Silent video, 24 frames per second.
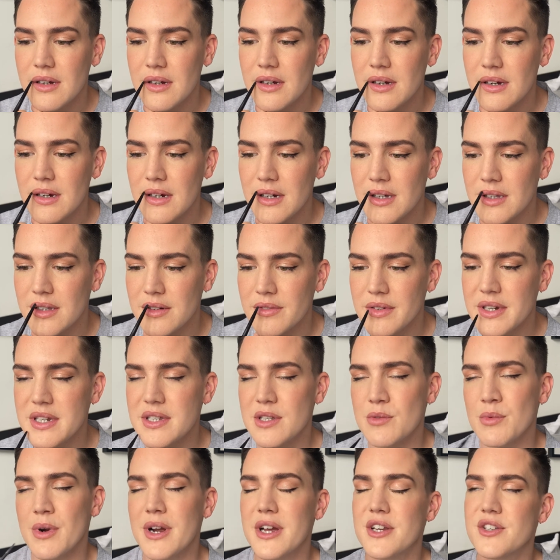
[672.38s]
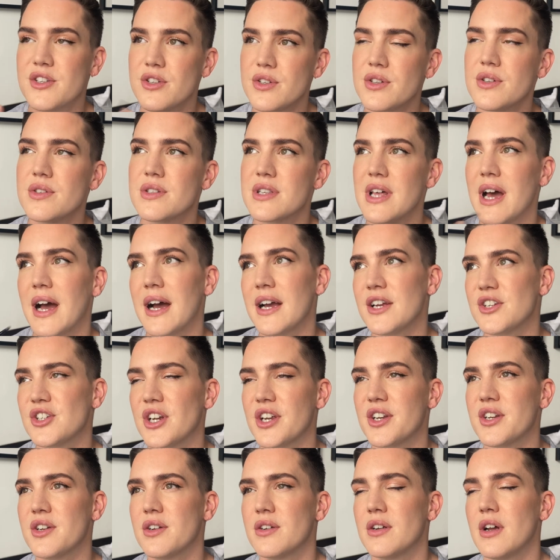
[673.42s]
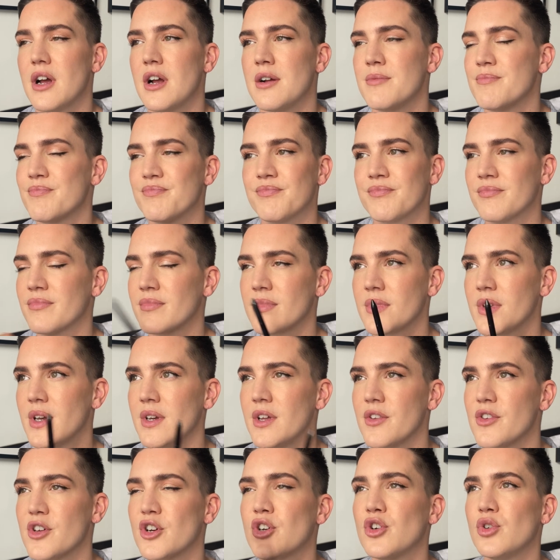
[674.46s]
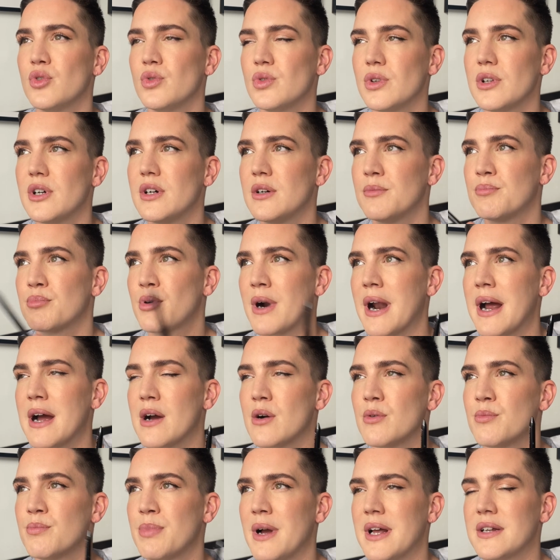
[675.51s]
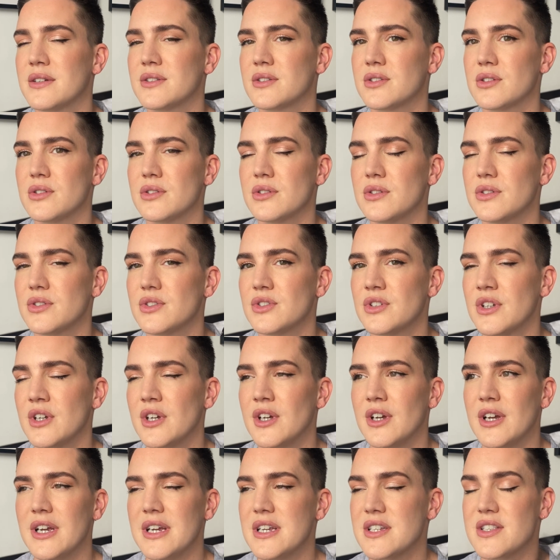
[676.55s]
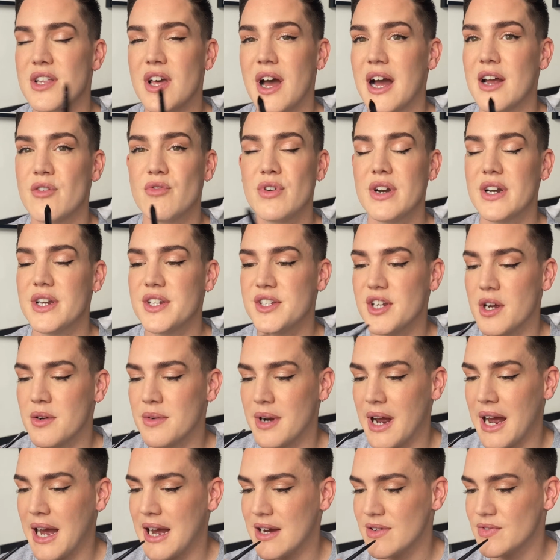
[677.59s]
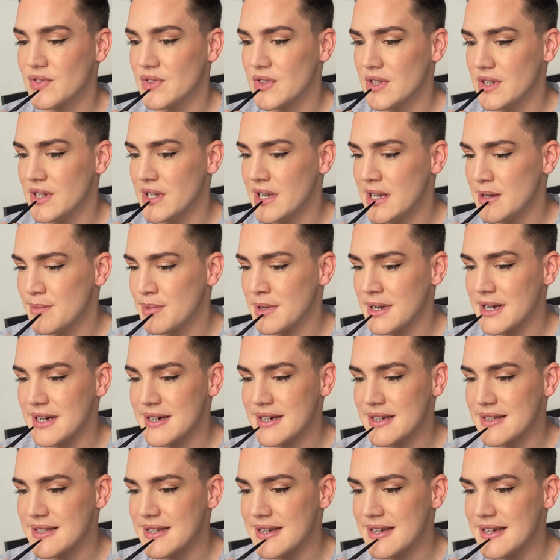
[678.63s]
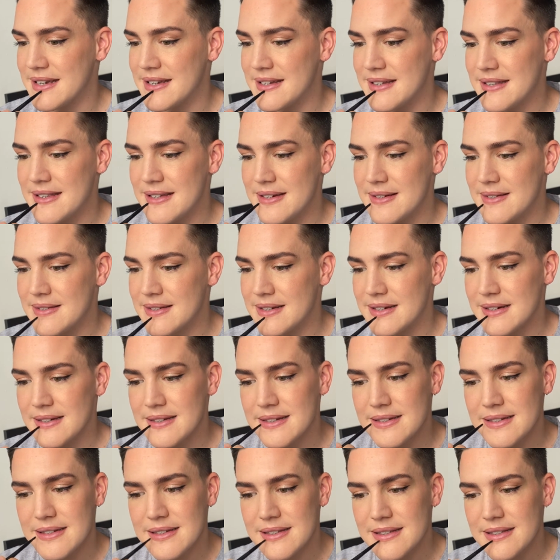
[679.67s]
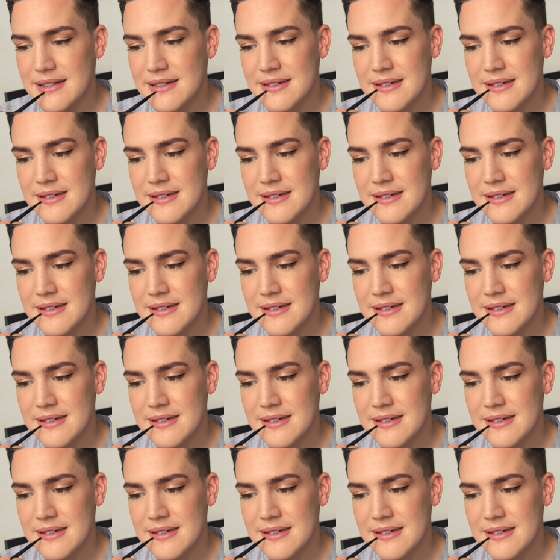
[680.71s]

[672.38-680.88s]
And the reason why I do use the eyeshadow, the cooler brow pencils, is that I really don't have lip liners in those colours